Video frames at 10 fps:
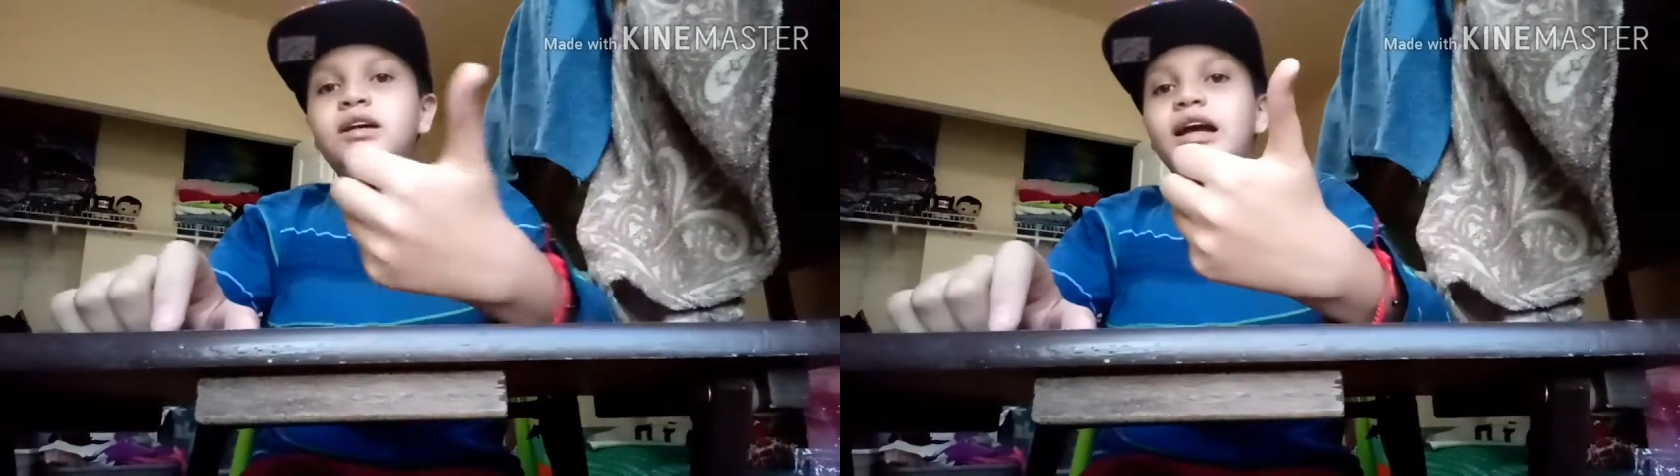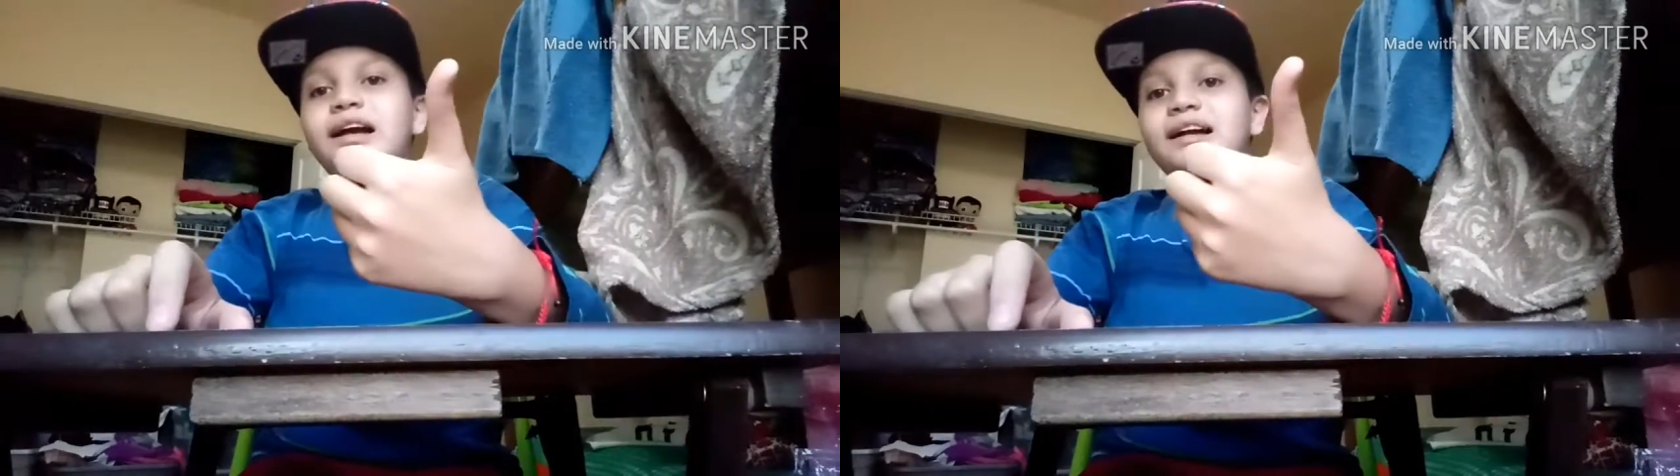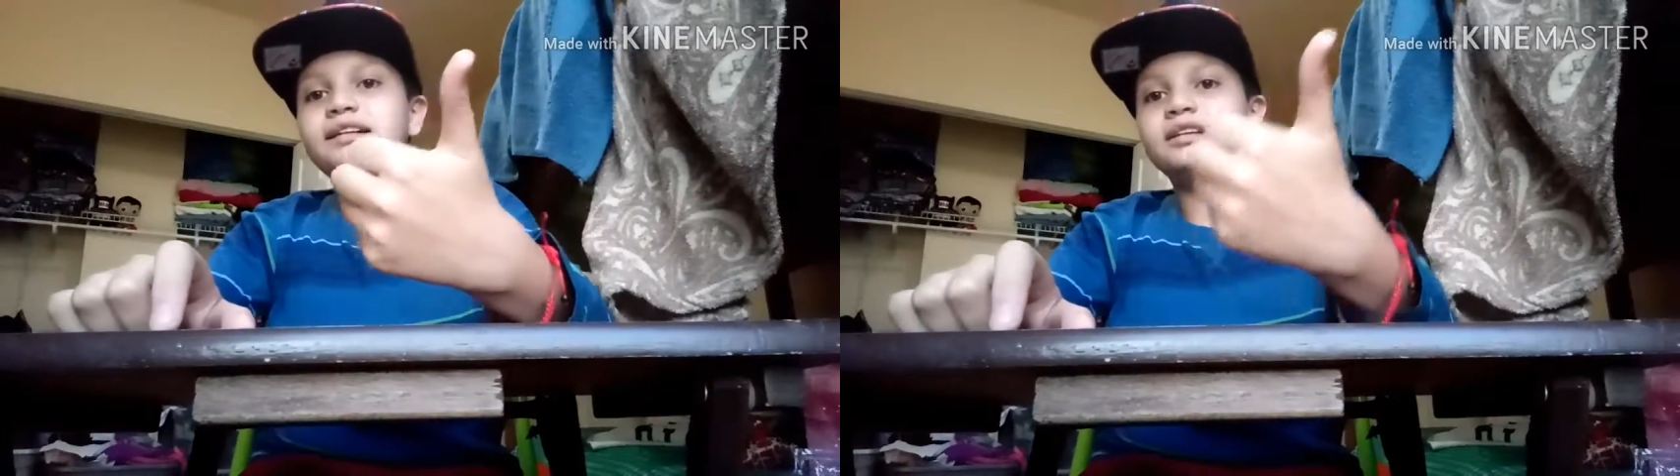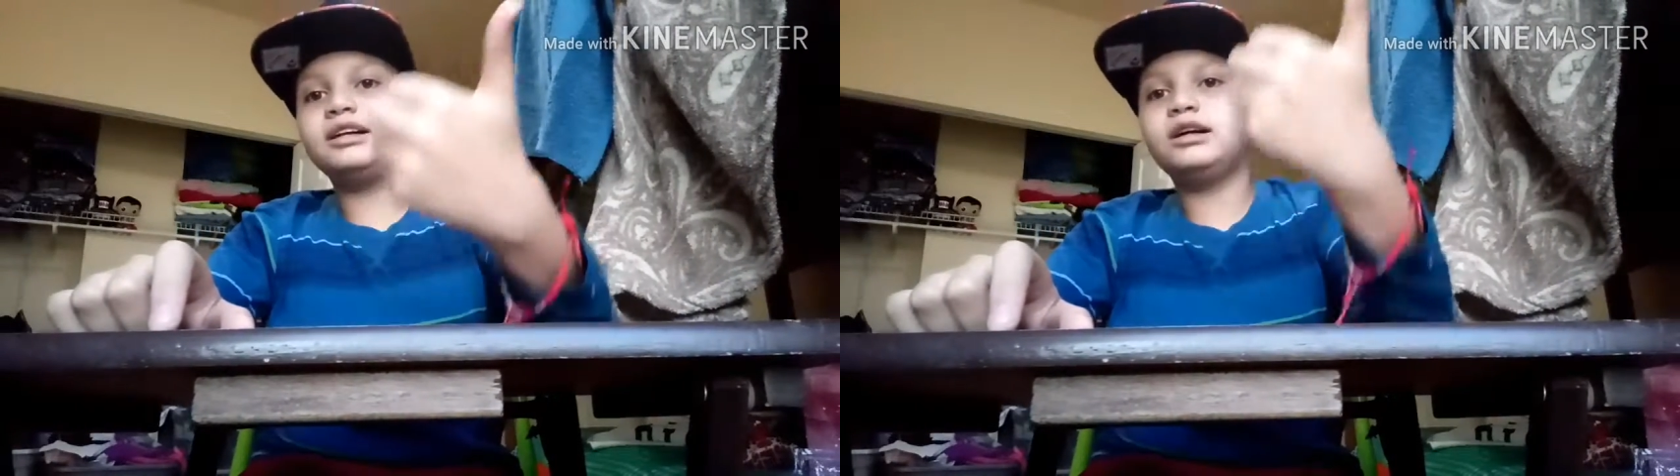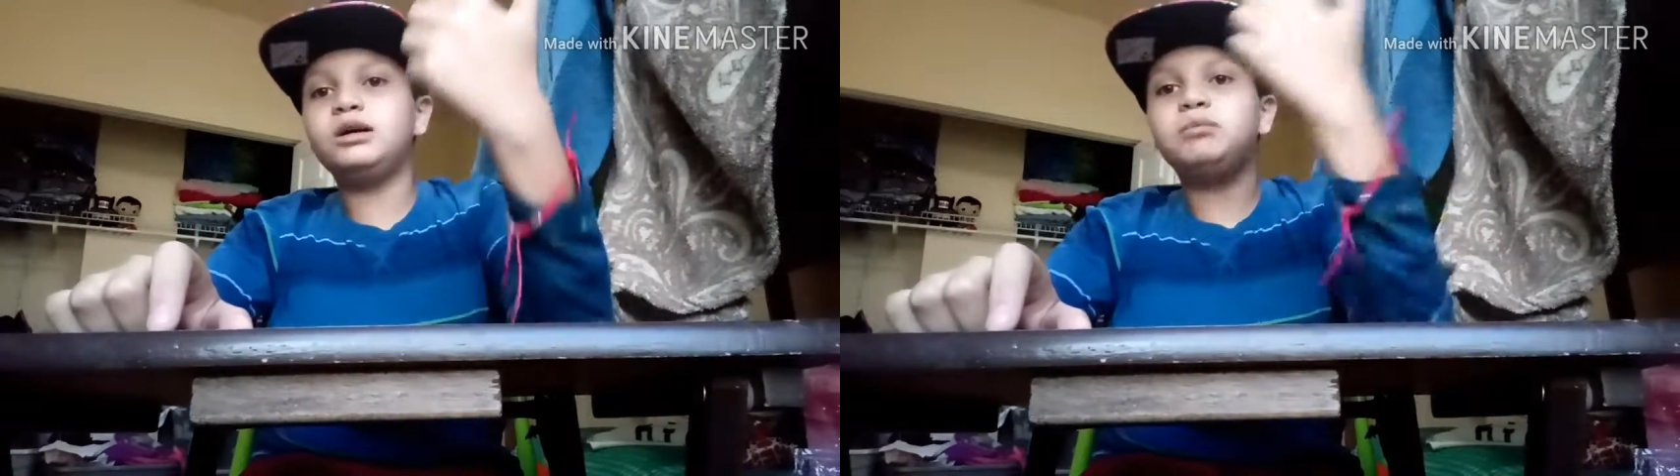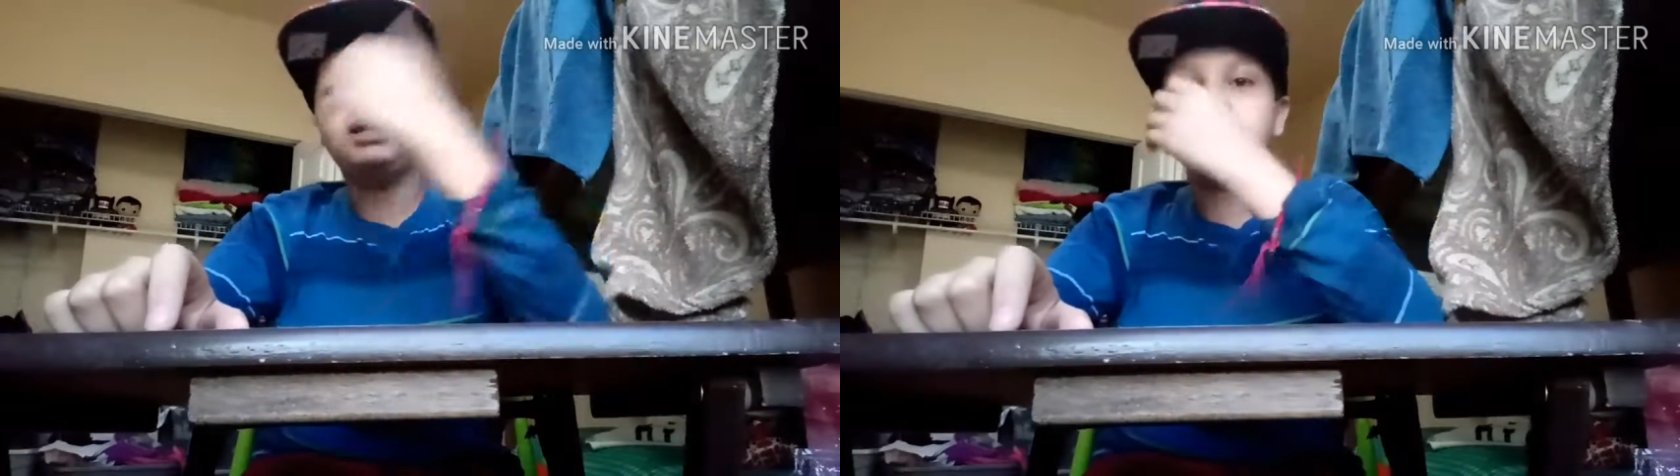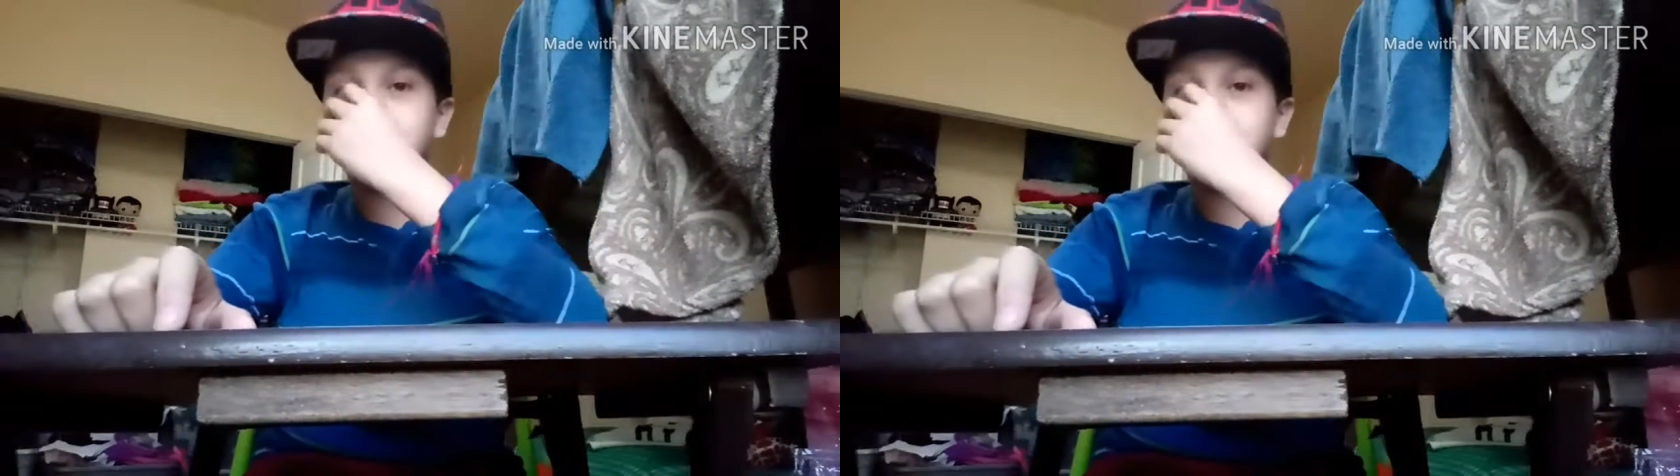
and I